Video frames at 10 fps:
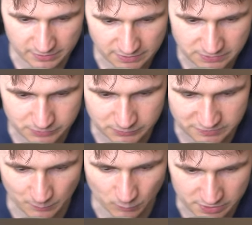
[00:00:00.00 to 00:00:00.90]
Let's do
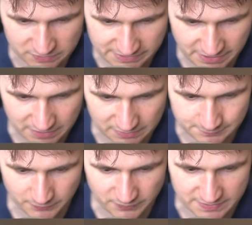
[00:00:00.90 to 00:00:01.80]
some wheels again. Let's
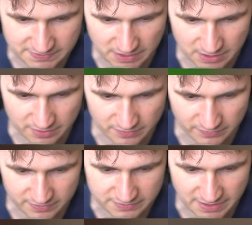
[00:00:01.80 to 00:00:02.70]
put this on and these.